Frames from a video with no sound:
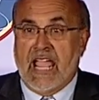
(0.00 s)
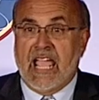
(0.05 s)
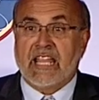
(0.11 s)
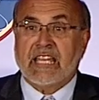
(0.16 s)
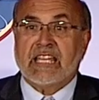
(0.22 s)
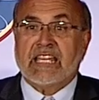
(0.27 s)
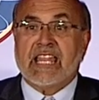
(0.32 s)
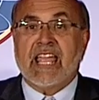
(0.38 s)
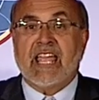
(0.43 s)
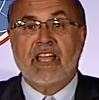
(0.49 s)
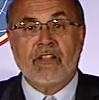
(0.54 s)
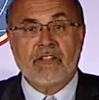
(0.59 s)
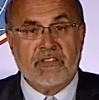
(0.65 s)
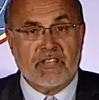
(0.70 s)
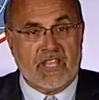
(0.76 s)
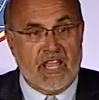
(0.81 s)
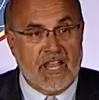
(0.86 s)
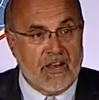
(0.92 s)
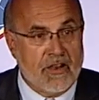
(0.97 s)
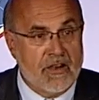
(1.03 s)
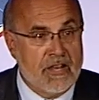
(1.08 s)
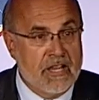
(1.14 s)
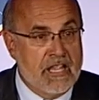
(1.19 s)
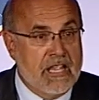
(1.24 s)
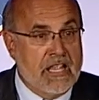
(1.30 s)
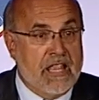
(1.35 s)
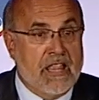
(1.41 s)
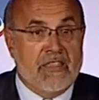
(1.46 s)
And in healthcare,
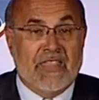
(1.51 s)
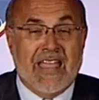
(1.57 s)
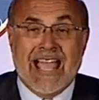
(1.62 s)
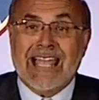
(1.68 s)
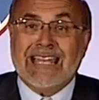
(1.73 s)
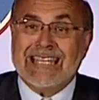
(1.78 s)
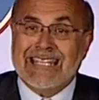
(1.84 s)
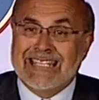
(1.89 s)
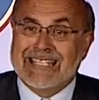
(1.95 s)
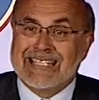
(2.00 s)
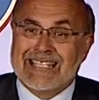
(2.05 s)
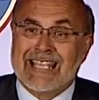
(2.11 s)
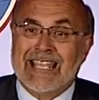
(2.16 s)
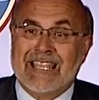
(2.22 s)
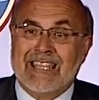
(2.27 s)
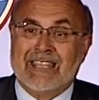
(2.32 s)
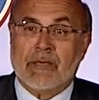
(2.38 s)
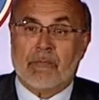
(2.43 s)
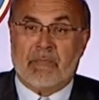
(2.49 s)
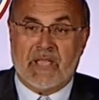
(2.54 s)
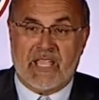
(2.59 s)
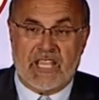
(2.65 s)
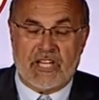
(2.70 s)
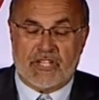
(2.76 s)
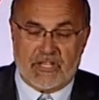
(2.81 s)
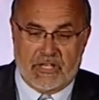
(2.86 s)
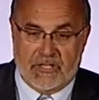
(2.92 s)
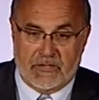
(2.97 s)
that is the
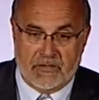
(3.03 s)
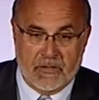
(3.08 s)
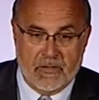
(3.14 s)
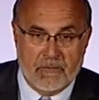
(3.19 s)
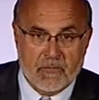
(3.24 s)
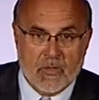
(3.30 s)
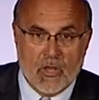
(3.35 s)
patient.